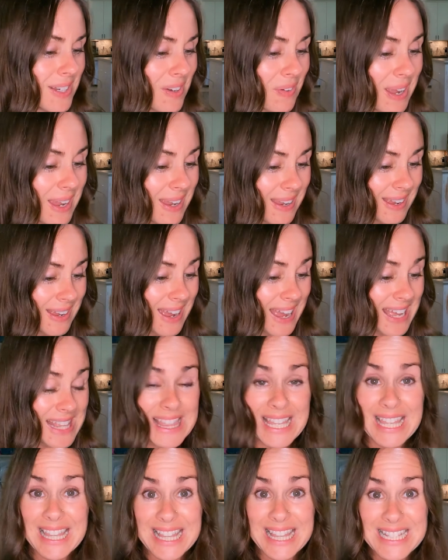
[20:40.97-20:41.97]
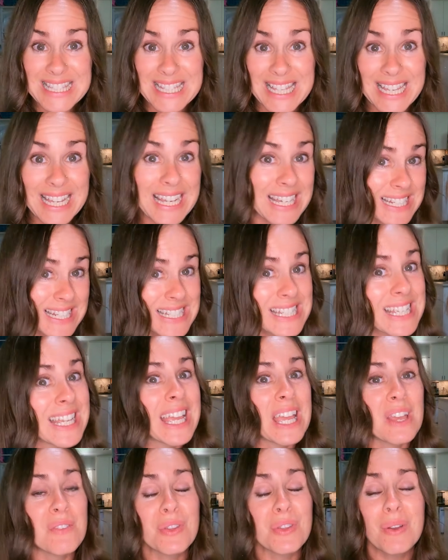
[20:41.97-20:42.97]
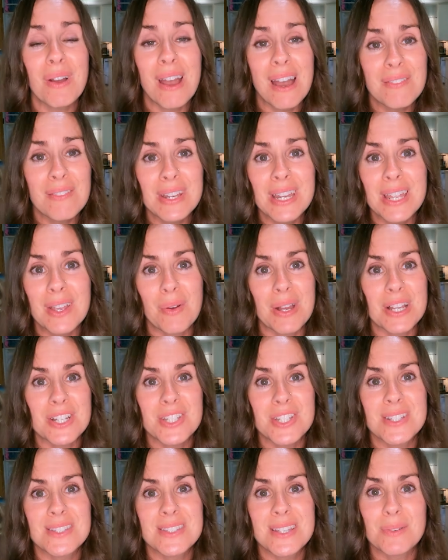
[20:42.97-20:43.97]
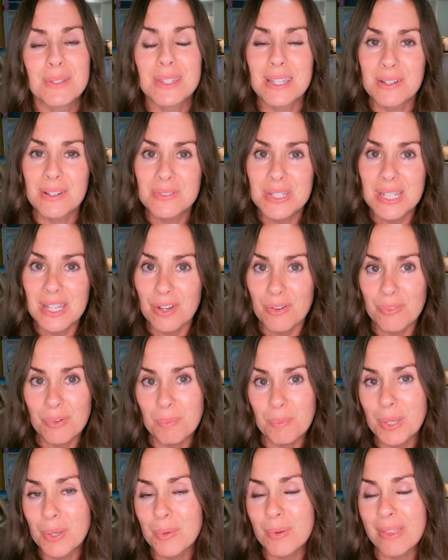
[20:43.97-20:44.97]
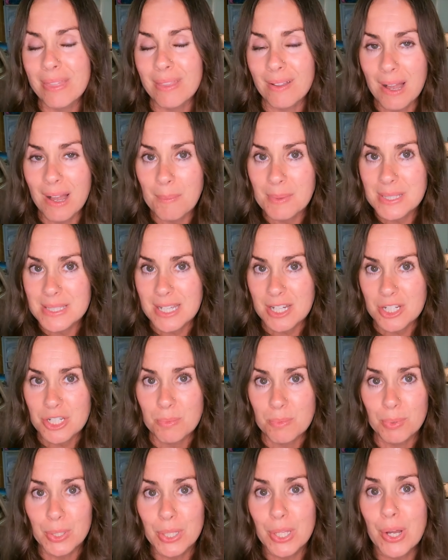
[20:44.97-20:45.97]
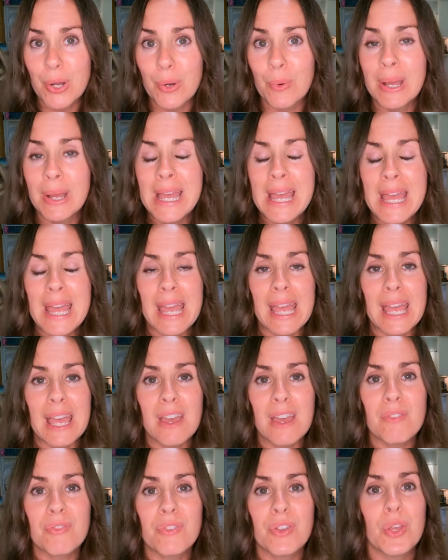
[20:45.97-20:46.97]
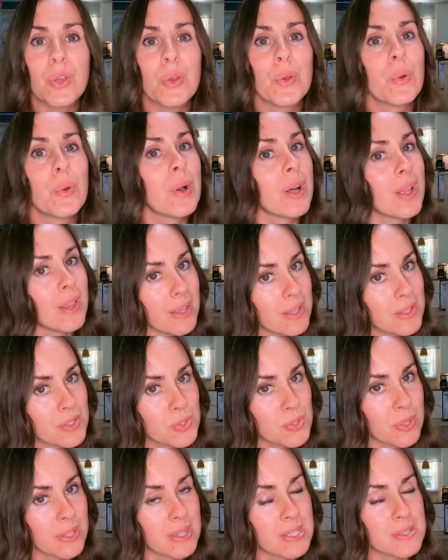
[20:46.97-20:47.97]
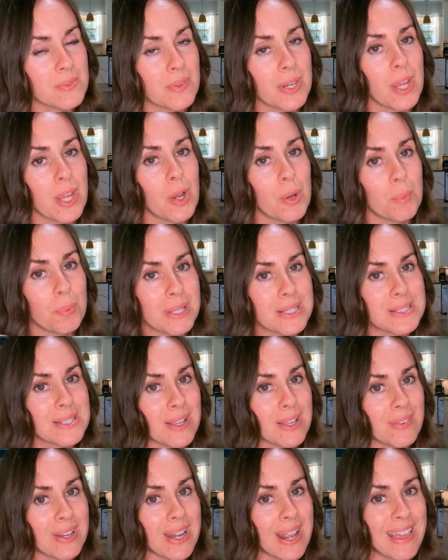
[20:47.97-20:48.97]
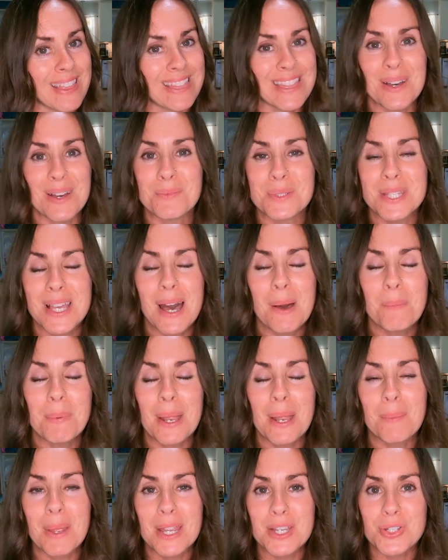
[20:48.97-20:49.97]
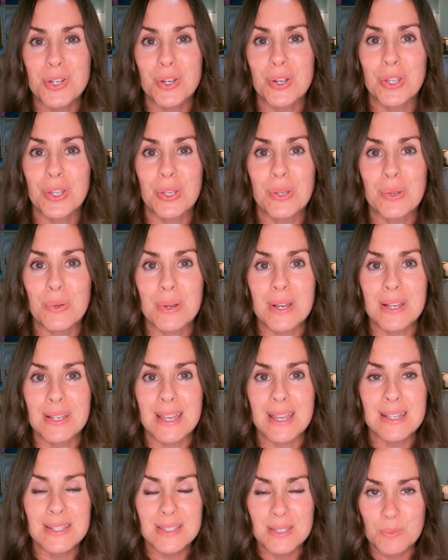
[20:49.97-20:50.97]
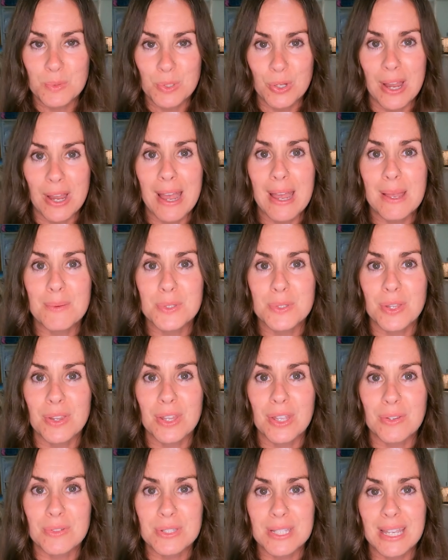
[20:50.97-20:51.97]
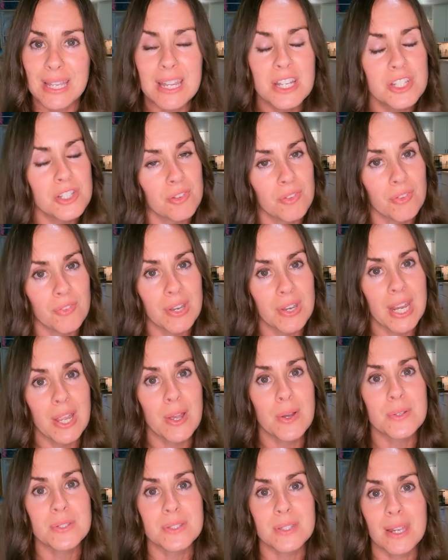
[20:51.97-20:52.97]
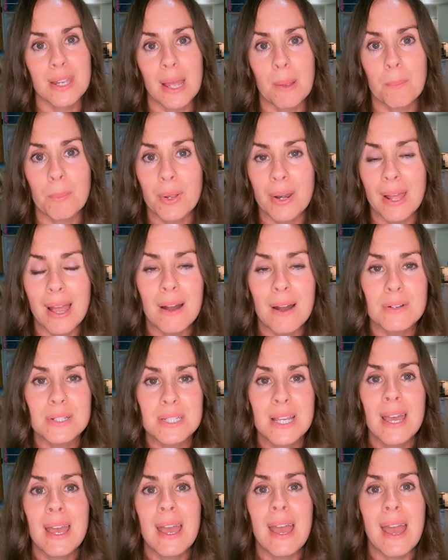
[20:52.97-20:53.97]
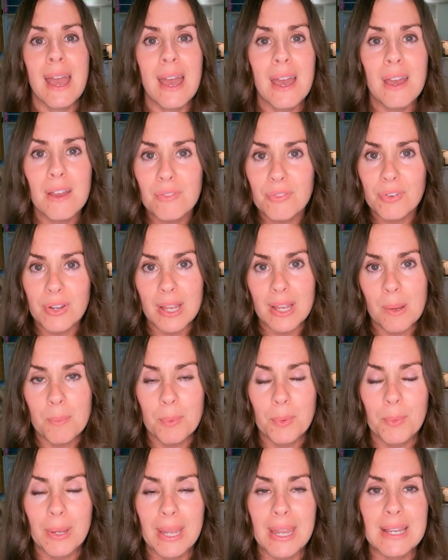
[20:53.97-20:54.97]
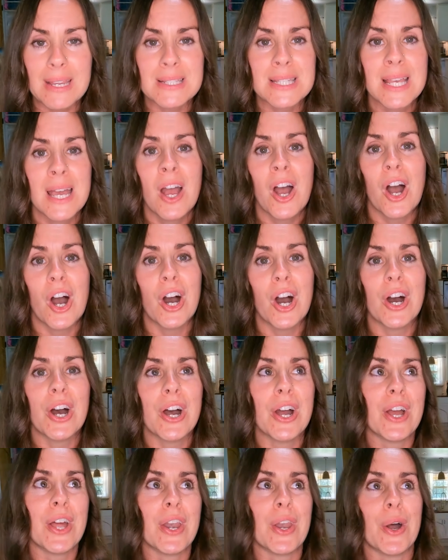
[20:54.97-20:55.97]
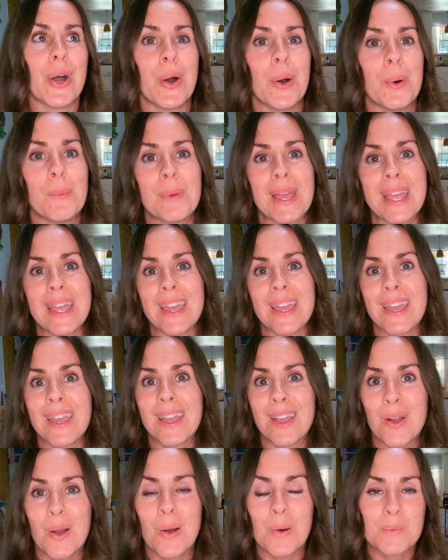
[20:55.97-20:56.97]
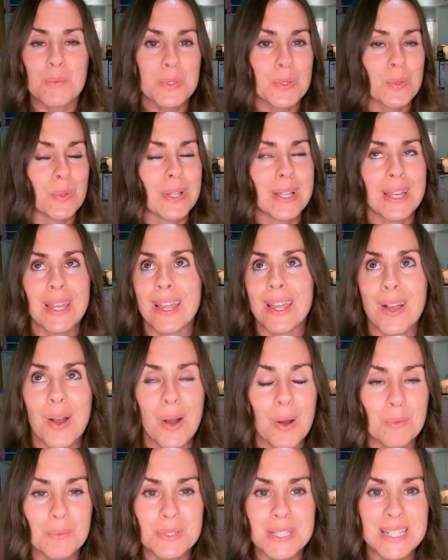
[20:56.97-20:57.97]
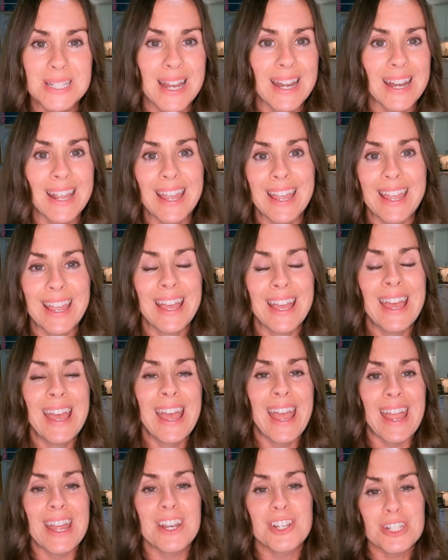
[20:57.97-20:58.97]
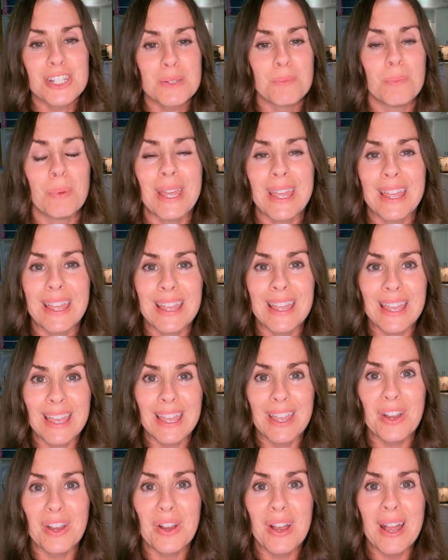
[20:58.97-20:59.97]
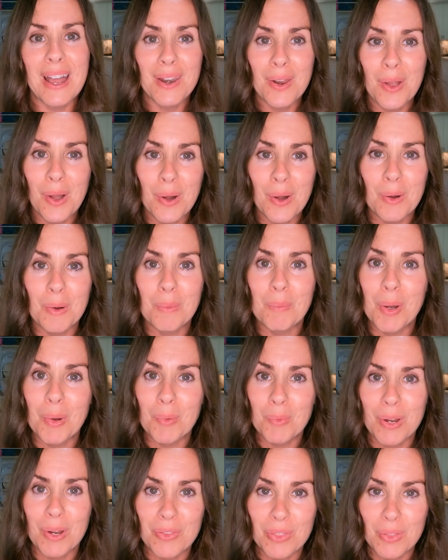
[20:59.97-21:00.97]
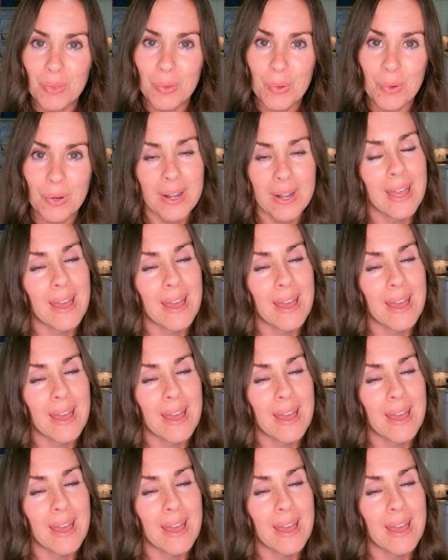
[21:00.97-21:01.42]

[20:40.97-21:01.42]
Okay, I think that's it. If you have any questions, I would love to hear from you in the comment section below. If you enjoyed this video, please give it a thumbs up and make sure you hit subscribe so that you see each of the videos that I put out every couple weeks on homemaking, homeschooling, homesteading, and just being here at home where the Lord